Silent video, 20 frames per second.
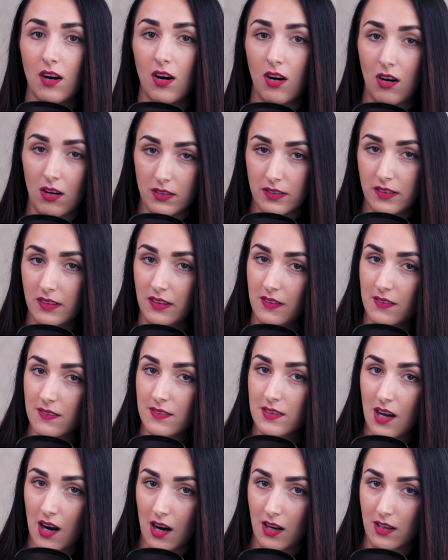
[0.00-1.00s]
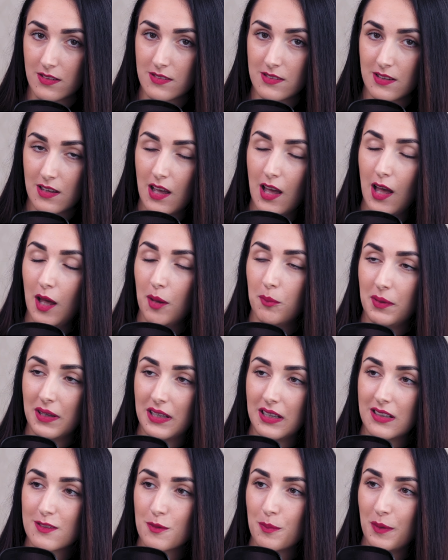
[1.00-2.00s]
on these cards.
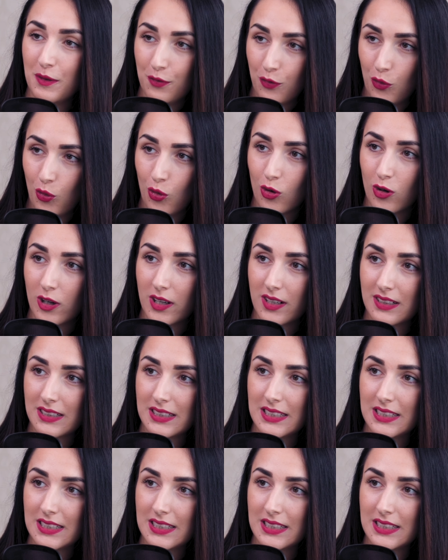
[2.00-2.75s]
Because before,